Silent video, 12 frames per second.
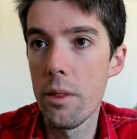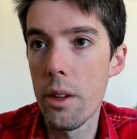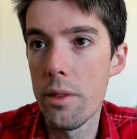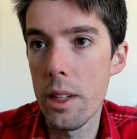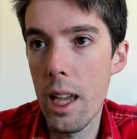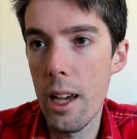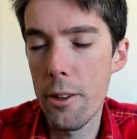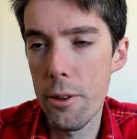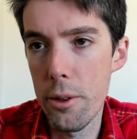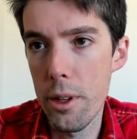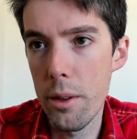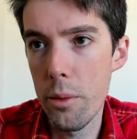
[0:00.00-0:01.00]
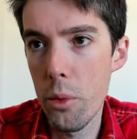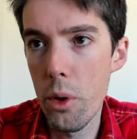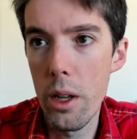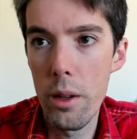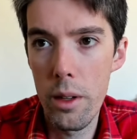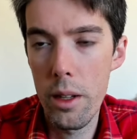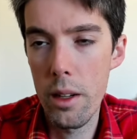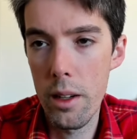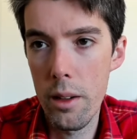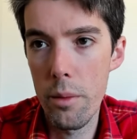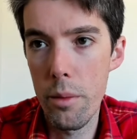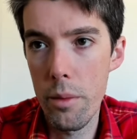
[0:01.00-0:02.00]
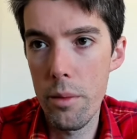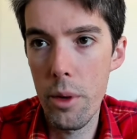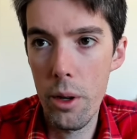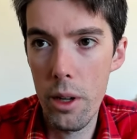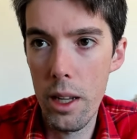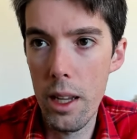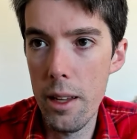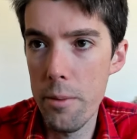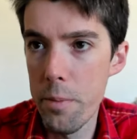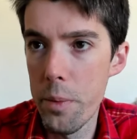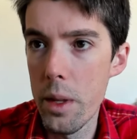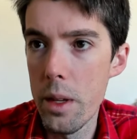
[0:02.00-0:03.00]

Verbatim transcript: of a category one uh, hurricane.